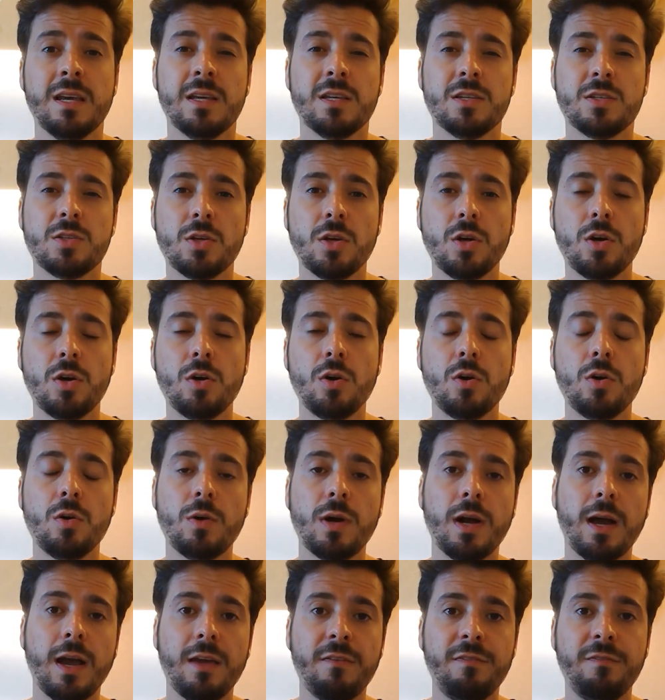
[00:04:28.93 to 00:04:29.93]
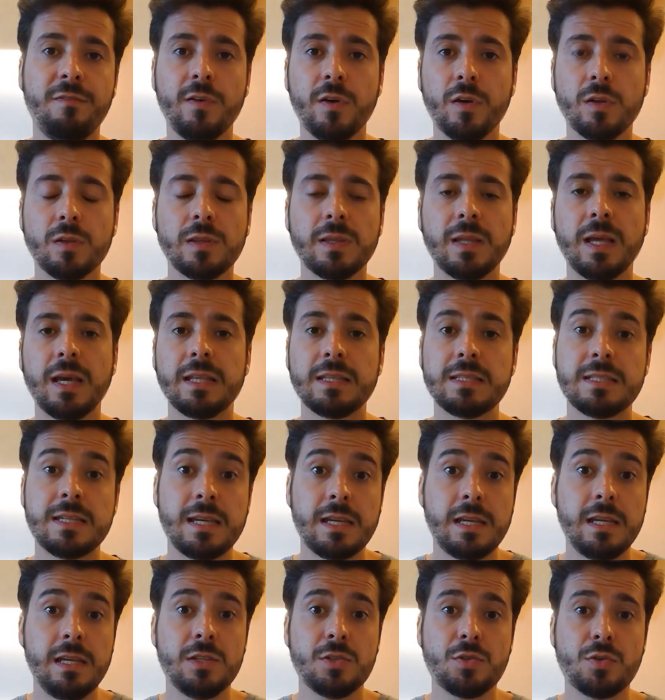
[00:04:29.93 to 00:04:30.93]
So I felt like
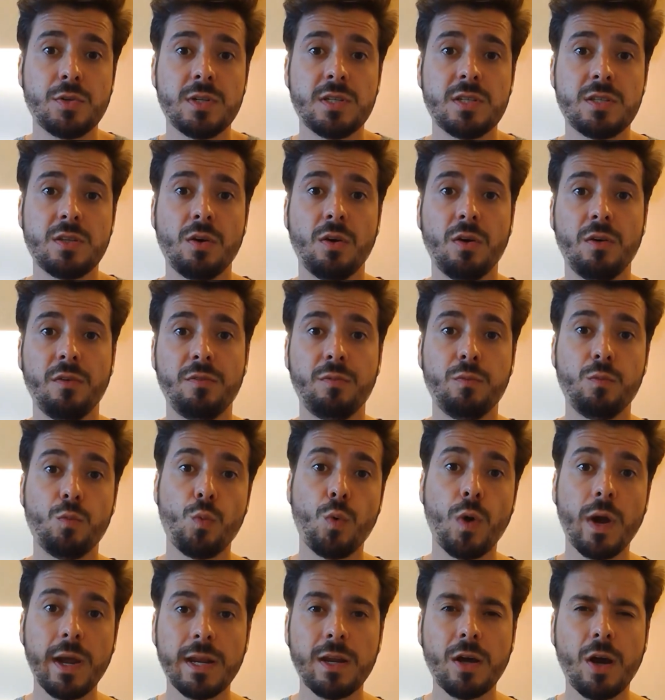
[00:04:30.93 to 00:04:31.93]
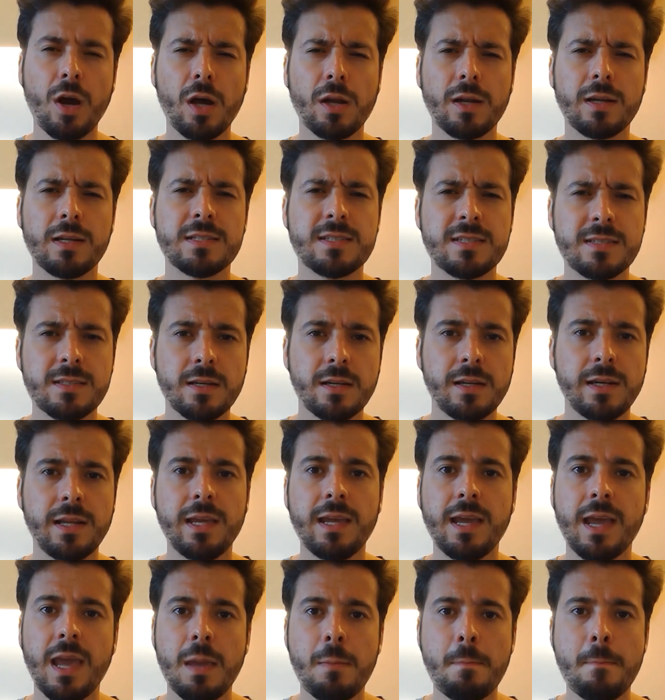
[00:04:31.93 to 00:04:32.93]
the interest of why not
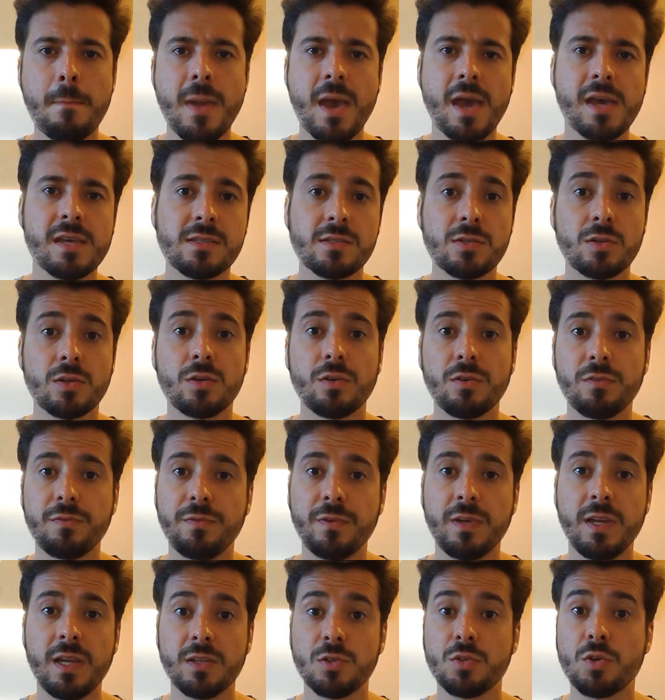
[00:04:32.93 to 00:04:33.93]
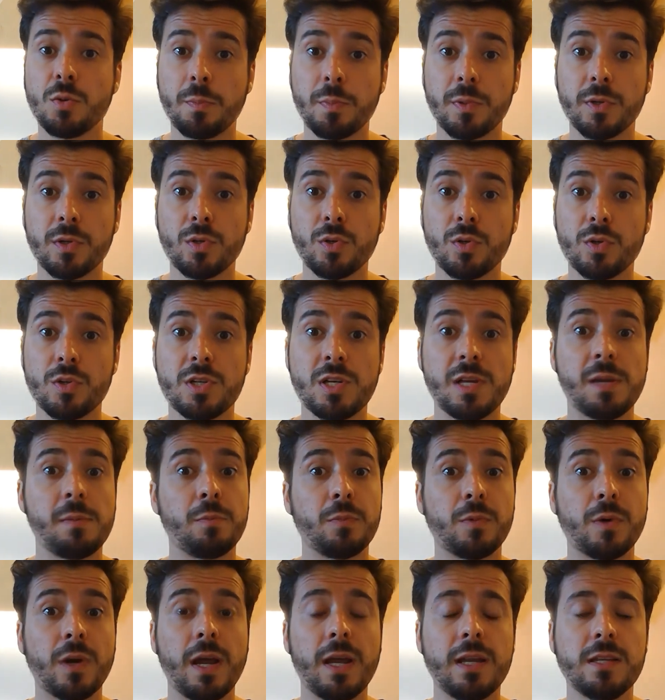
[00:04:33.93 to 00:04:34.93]
studying a master of
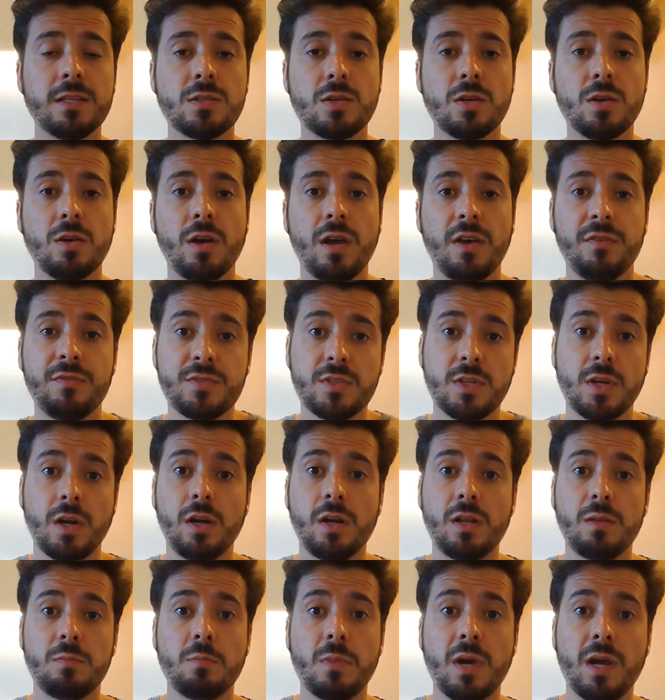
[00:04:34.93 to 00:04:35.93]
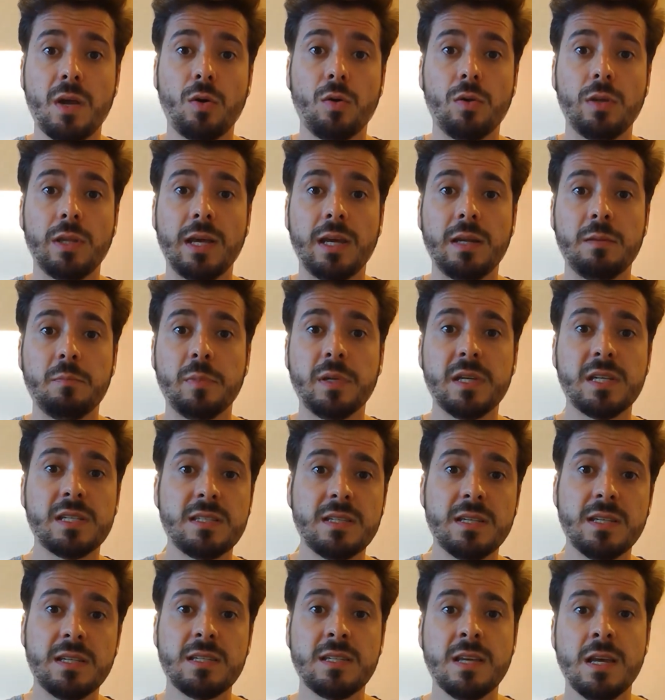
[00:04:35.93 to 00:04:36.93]
entrepreneurship, right? So I've started my online
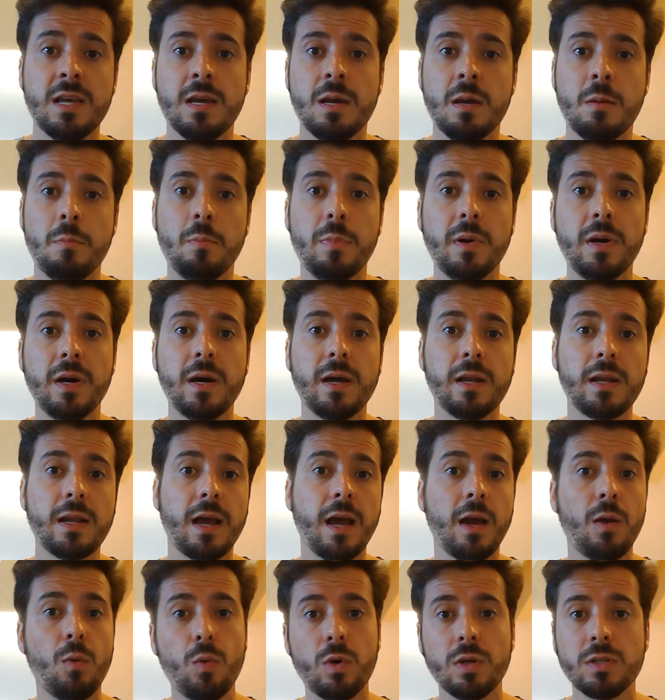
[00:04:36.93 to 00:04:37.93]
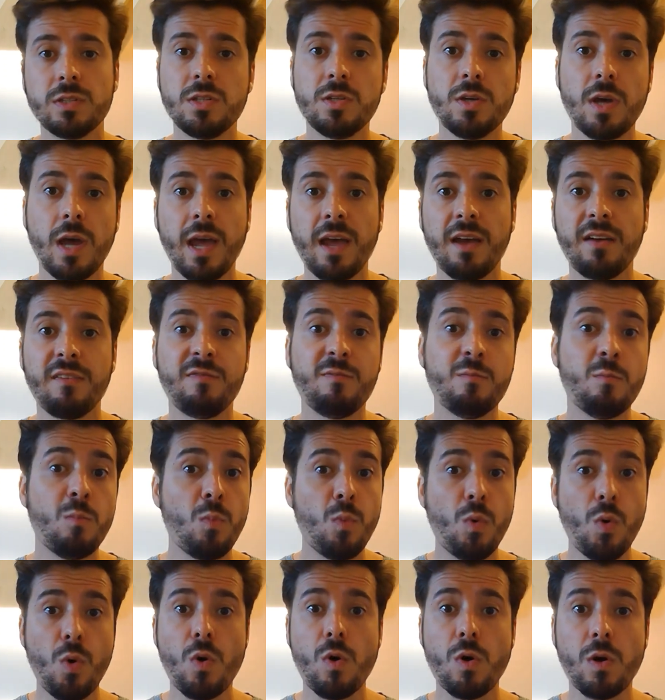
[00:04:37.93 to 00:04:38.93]
business, but I want to have
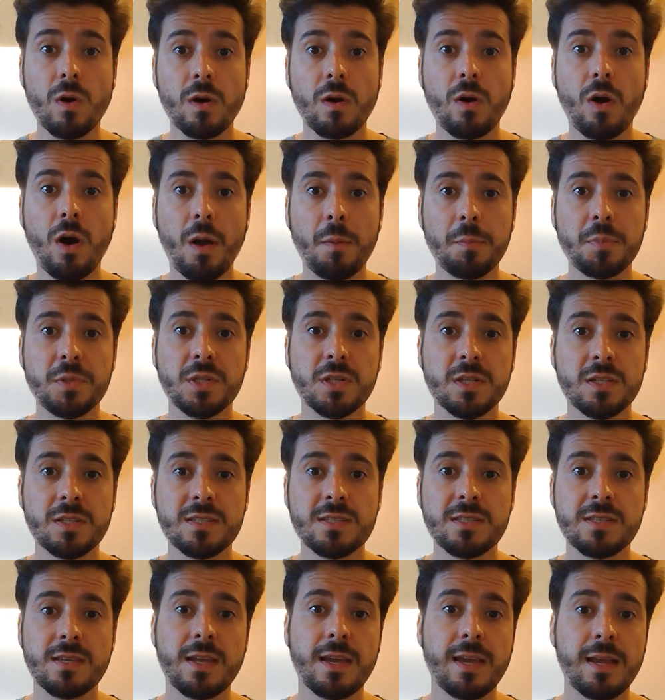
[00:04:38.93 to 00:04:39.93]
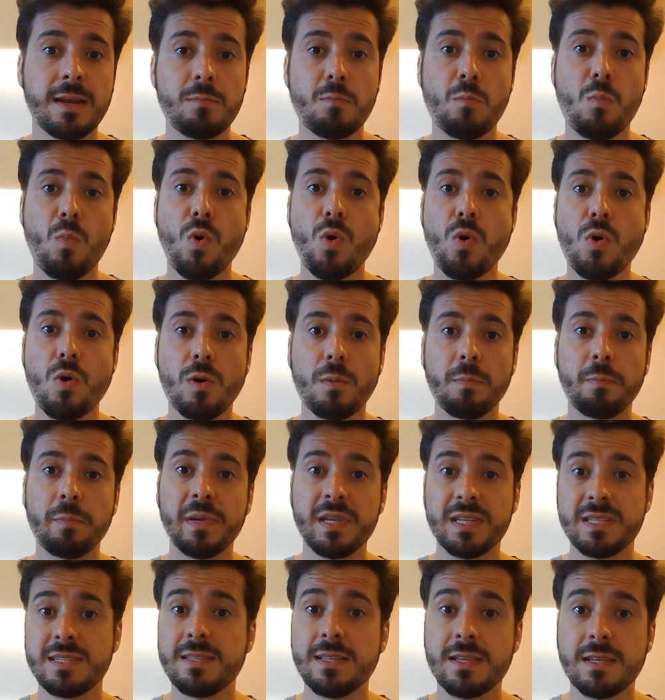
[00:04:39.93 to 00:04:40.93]
more options and more
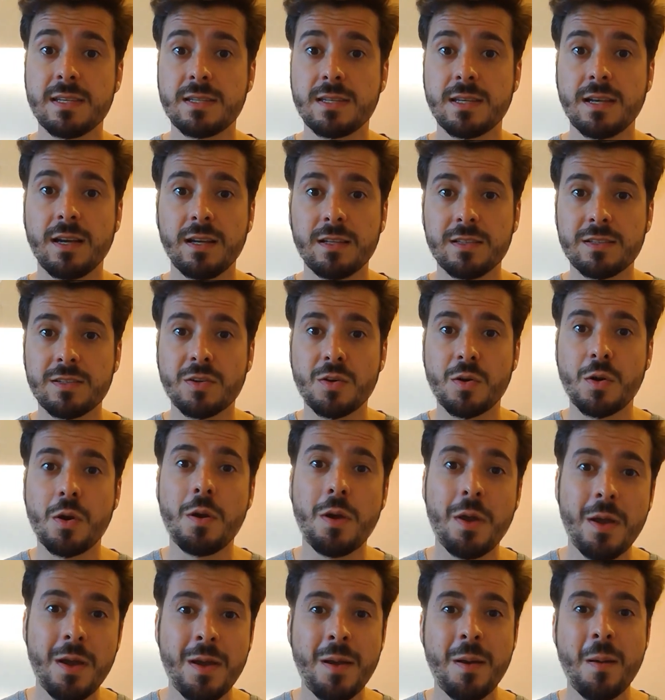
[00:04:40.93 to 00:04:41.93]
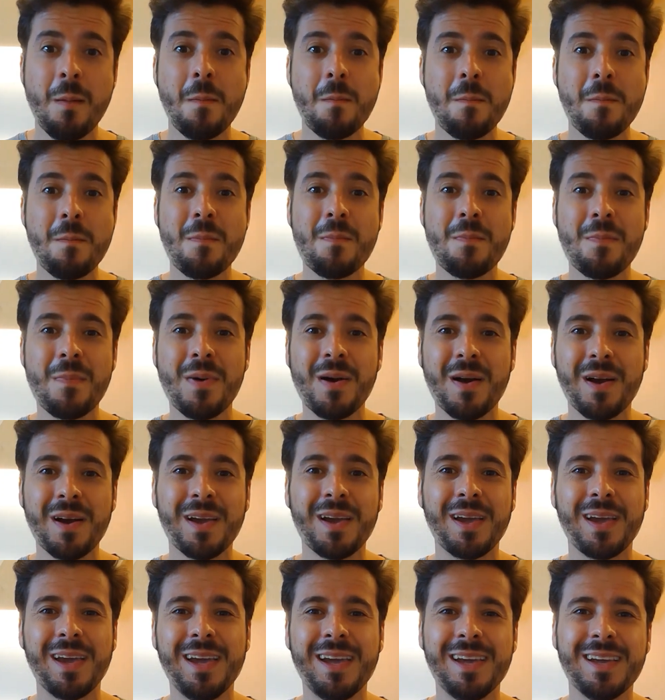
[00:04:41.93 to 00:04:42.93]
business under
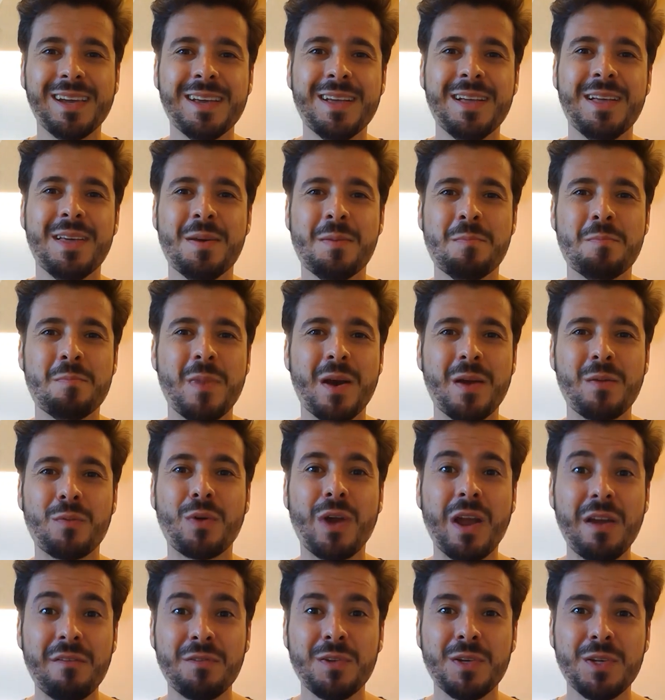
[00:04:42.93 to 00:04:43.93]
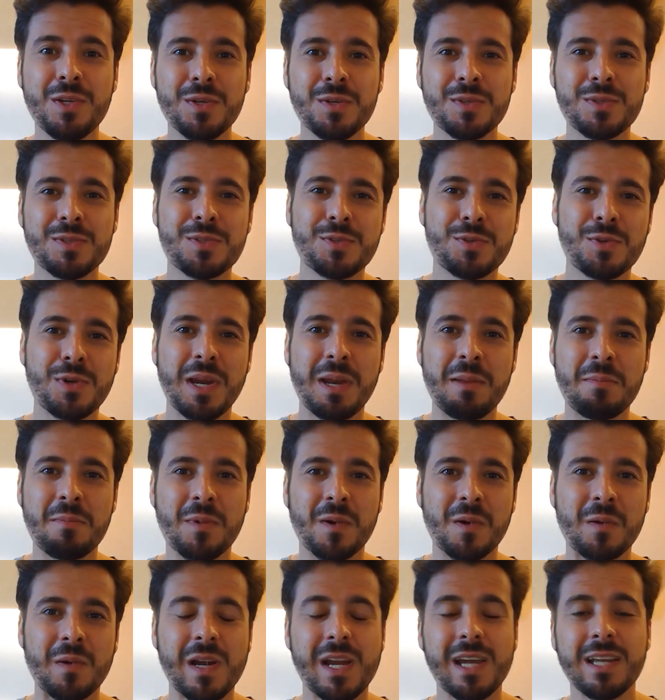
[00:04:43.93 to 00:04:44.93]
my revenue stream,
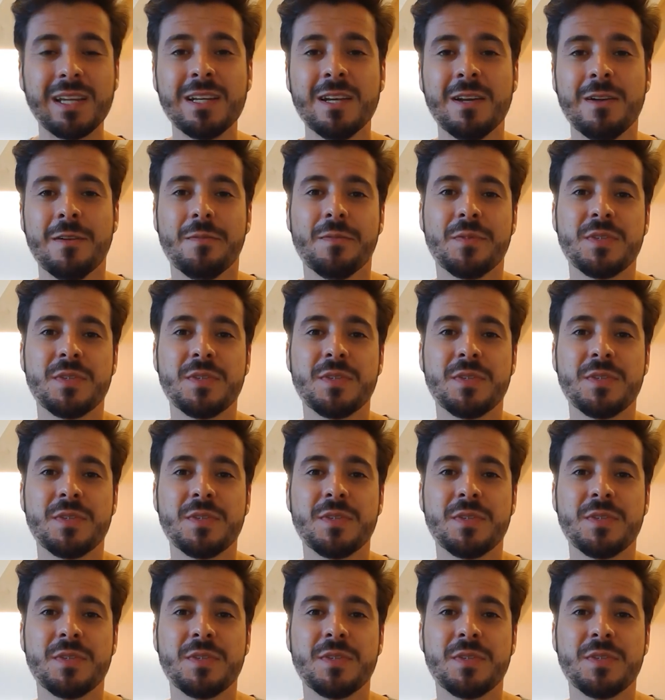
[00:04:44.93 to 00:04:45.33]
all right?